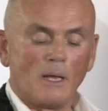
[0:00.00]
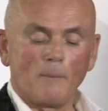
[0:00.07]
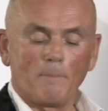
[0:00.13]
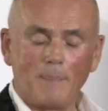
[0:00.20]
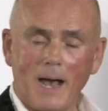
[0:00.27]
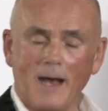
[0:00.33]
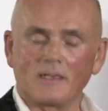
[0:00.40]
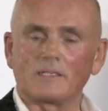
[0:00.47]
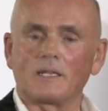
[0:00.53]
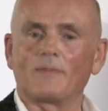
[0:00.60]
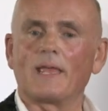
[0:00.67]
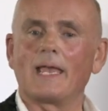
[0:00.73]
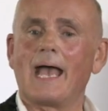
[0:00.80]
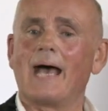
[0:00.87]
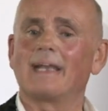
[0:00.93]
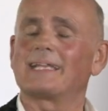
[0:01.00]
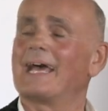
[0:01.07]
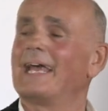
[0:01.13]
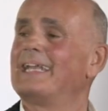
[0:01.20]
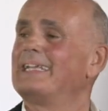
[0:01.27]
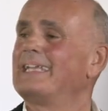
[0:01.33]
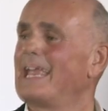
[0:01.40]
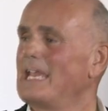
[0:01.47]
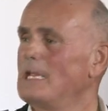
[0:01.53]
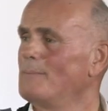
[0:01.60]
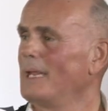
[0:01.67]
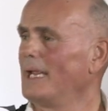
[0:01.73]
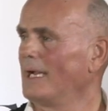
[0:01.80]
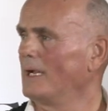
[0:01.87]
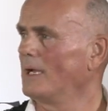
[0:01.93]
But they had a
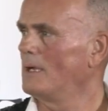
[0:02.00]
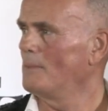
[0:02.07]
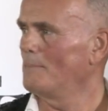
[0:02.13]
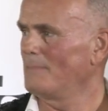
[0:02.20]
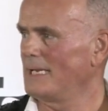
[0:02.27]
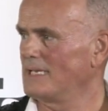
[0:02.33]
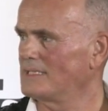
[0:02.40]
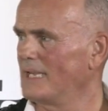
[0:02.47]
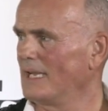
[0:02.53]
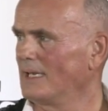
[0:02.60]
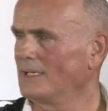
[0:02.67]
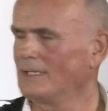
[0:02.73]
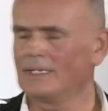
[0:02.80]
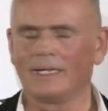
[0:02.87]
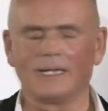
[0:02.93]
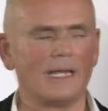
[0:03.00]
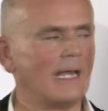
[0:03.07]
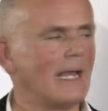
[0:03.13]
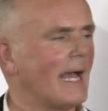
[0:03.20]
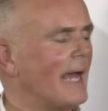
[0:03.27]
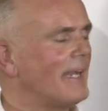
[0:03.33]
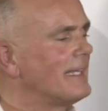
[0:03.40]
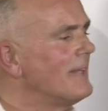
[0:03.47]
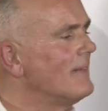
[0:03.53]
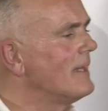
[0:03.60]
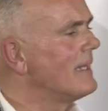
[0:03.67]
naming meeting, and in the